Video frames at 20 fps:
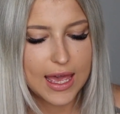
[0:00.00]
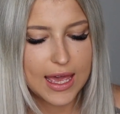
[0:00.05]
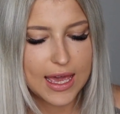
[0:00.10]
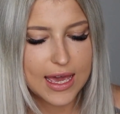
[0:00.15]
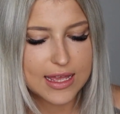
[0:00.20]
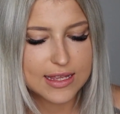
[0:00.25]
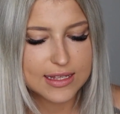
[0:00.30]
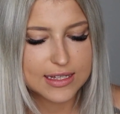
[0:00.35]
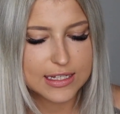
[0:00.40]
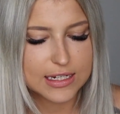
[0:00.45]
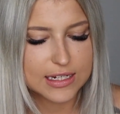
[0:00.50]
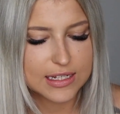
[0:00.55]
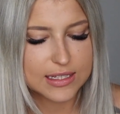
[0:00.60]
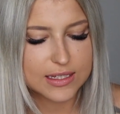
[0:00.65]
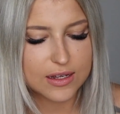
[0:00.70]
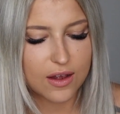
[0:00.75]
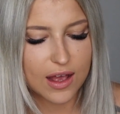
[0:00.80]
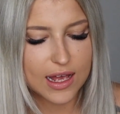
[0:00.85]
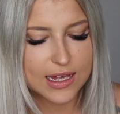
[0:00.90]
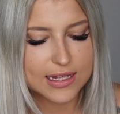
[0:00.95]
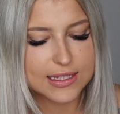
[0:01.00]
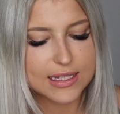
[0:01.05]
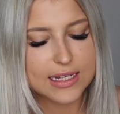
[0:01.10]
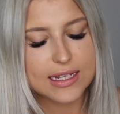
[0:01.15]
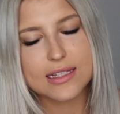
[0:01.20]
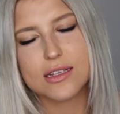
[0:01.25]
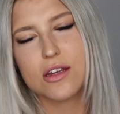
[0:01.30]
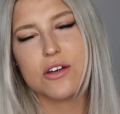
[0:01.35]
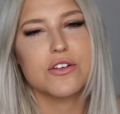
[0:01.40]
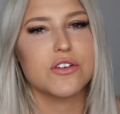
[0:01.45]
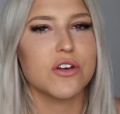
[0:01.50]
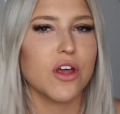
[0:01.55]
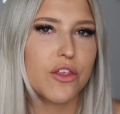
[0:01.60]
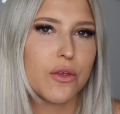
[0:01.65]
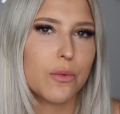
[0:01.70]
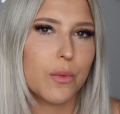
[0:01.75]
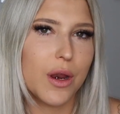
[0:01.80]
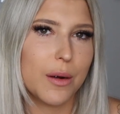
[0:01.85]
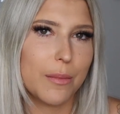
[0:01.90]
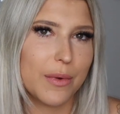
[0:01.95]
Instasize is another
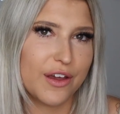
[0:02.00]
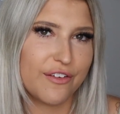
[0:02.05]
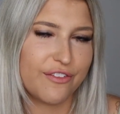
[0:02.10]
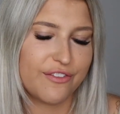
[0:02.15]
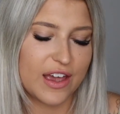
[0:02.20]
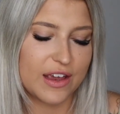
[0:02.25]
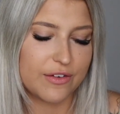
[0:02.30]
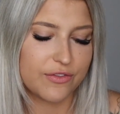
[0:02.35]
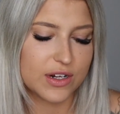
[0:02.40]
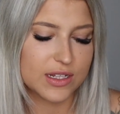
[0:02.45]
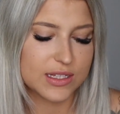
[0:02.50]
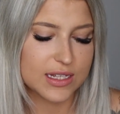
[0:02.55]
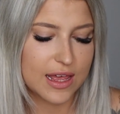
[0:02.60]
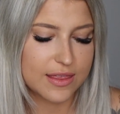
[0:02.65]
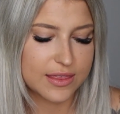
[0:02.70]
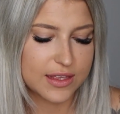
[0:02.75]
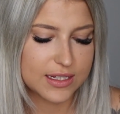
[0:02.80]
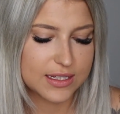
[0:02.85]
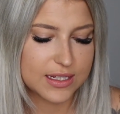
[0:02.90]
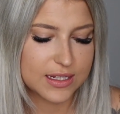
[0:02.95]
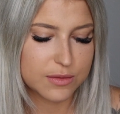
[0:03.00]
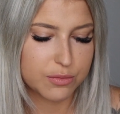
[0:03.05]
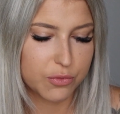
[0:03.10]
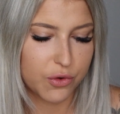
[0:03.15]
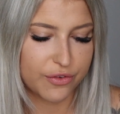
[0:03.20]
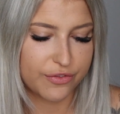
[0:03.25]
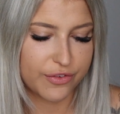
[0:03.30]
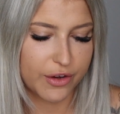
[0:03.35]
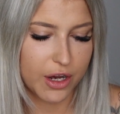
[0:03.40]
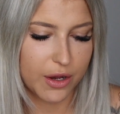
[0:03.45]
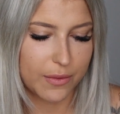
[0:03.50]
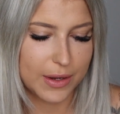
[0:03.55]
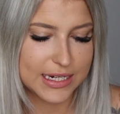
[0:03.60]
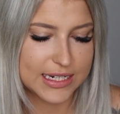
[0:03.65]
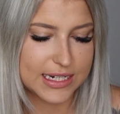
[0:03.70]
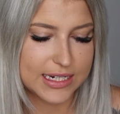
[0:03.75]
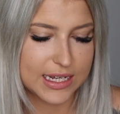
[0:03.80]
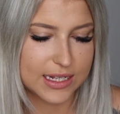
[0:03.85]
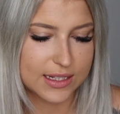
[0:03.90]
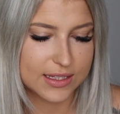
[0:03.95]
one of my favorites, and this is more photo
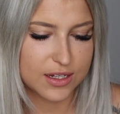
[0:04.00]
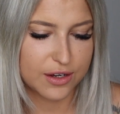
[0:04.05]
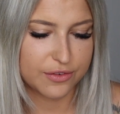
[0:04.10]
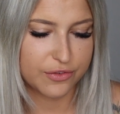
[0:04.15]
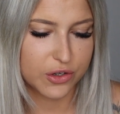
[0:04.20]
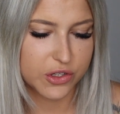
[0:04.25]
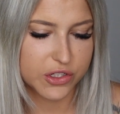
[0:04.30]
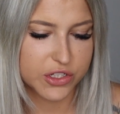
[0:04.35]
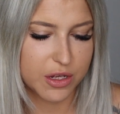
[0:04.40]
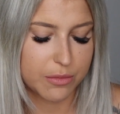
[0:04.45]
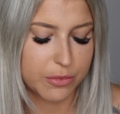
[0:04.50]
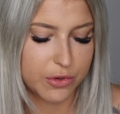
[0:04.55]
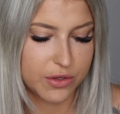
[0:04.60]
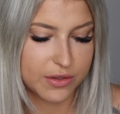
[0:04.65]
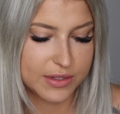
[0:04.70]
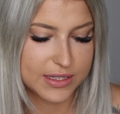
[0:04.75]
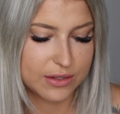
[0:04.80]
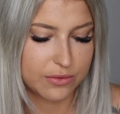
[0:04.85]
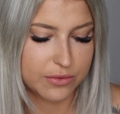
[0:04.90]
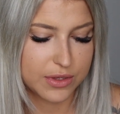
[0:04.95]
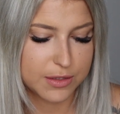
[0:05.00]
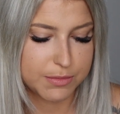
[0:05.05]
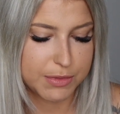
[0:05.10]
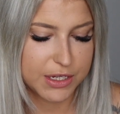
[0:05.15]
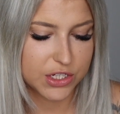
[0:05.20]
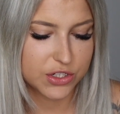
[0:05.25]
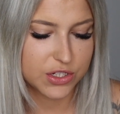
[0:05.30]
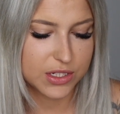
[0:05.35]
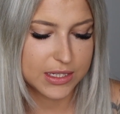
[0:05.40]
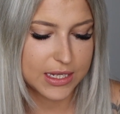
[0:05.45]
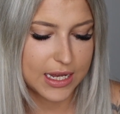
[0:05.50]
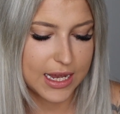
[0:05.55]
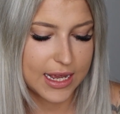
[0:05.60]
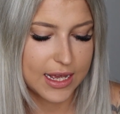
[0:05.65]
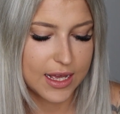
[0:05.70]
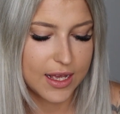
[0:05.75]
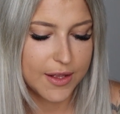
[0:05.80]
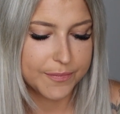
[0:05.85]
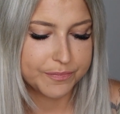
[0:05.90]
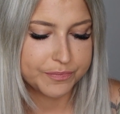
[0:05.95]
editing. So for example, you can see all these pictures here.
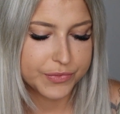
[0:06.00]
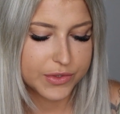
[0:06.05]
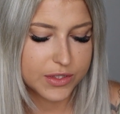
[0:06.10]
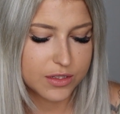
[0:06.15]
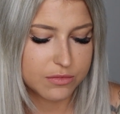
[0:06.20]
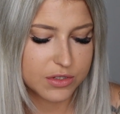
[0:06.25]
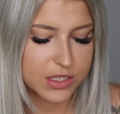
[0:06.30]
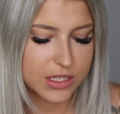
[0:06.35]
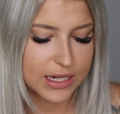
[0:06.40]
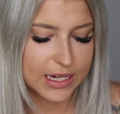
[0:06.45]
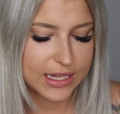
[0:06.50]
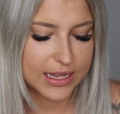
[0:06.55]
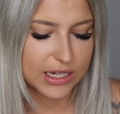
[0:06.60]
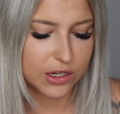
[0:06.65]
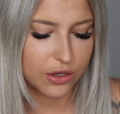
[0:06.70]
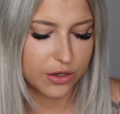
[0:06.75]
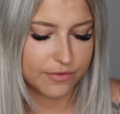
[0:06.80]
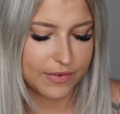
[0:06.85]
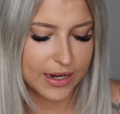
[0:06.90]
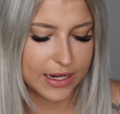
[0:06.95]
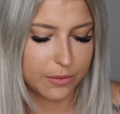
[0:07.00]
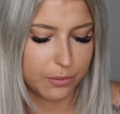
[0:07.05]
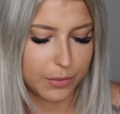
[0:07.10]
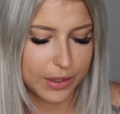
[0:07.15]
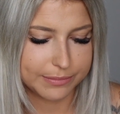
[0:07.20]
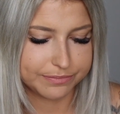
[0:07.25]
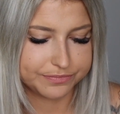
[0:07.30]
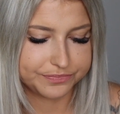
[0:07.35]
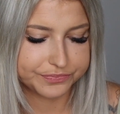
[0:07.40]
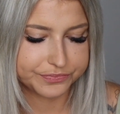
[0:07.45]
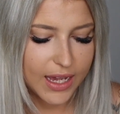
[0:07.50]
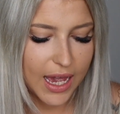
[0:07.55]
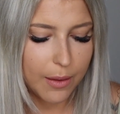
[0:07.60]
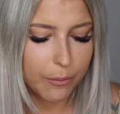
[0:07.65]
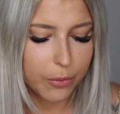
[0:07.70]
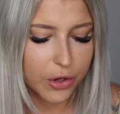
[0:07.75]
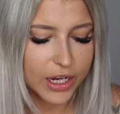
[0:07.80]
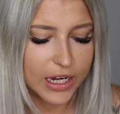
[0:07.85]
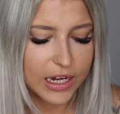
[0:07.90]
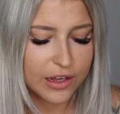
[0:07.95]
So I'm just gonna click on a random one. And what I